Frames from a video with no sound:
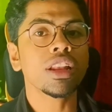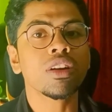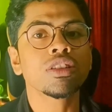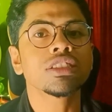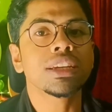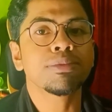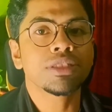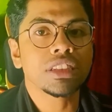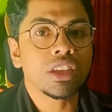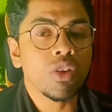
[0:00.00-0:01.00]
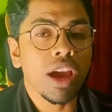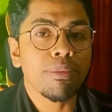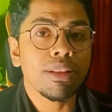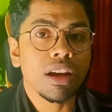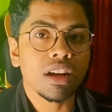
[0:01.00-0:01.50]
the concepts you have
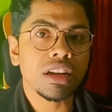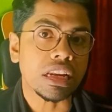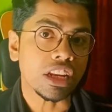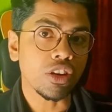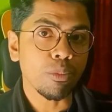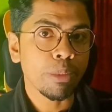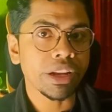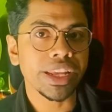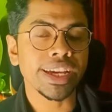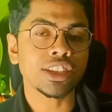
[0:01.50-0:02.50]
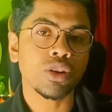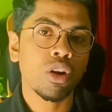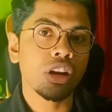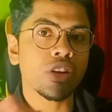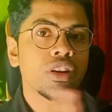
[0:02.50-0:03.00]
learned in your BTechs
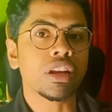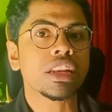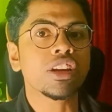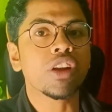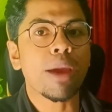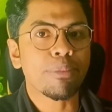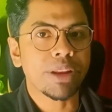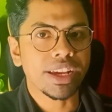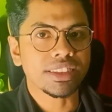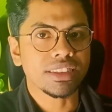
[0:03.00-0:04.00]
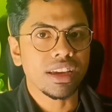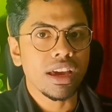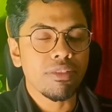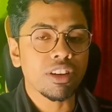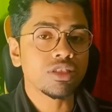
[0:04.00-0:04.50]
or in your MTechs,
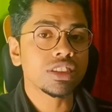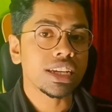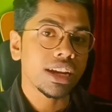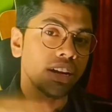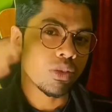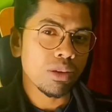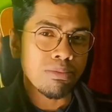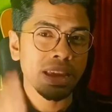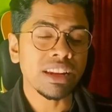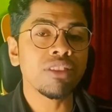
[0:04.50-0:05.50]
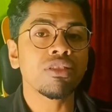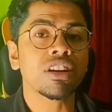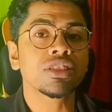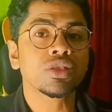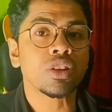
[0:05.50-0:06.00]
because there we mainly
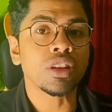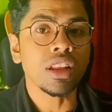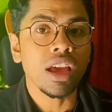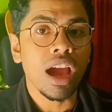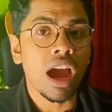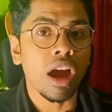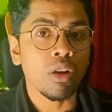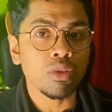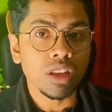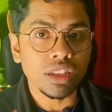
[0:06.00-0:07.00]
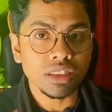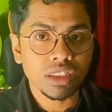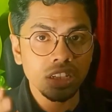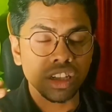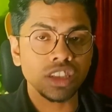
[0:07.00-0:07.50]
focus on how the
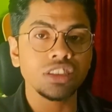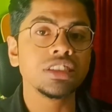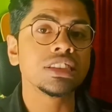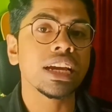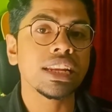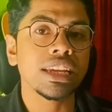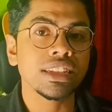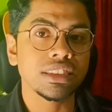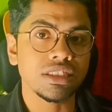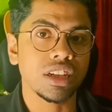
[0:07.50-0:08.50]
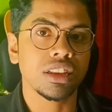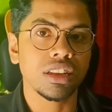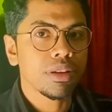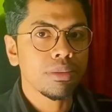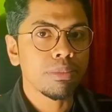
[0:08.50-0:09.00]
circuit designing is done.
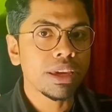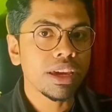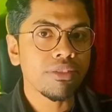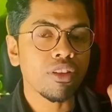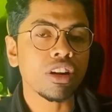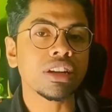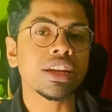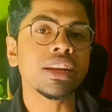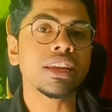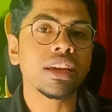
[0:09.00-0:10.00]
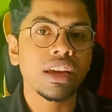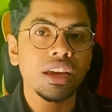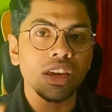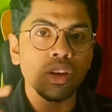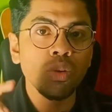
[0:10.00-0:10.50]
Being a front-end,
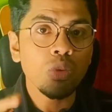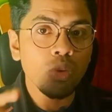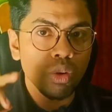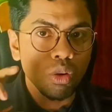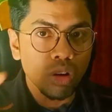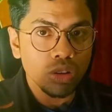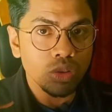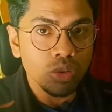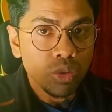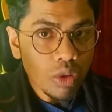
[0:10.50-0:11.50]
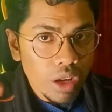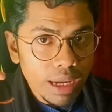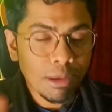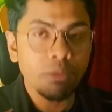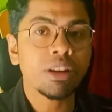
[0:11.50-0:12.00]
you got to
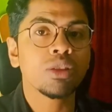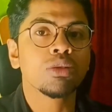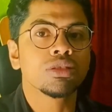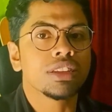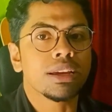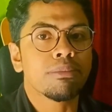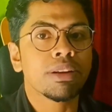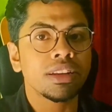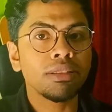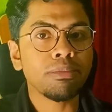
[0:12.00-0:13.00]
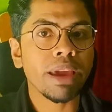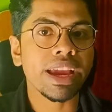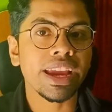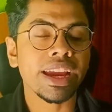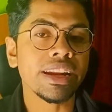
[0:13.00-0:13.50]
implement those things, but in
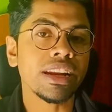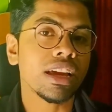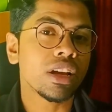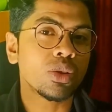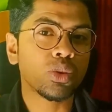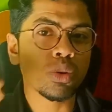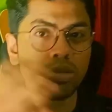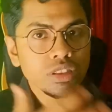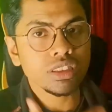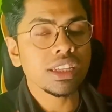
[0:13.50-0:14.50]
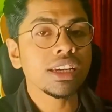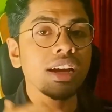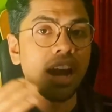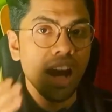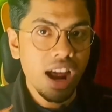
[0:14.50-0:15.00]
backend, those things
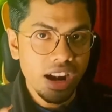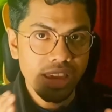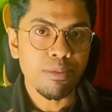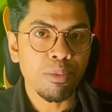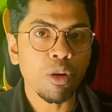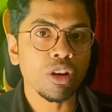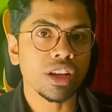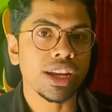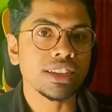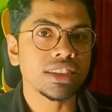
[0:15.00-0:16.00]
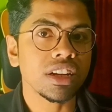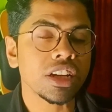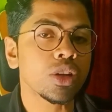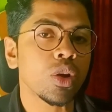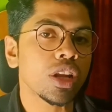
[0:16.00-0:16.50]
are important circuit
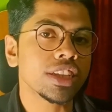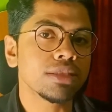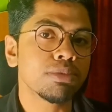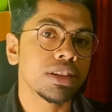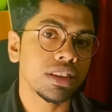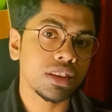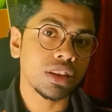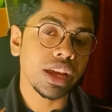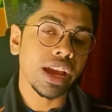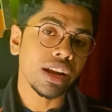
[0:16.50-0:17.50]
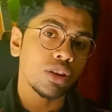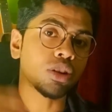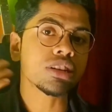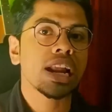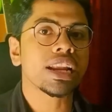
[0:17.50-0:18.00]
knowledge, but they are
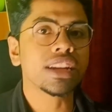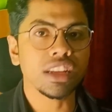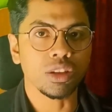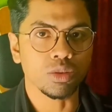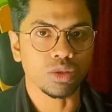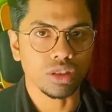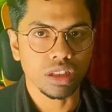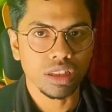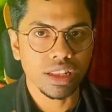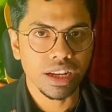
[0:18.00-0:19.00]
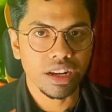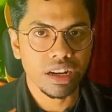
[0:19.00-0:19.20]
not directly used there.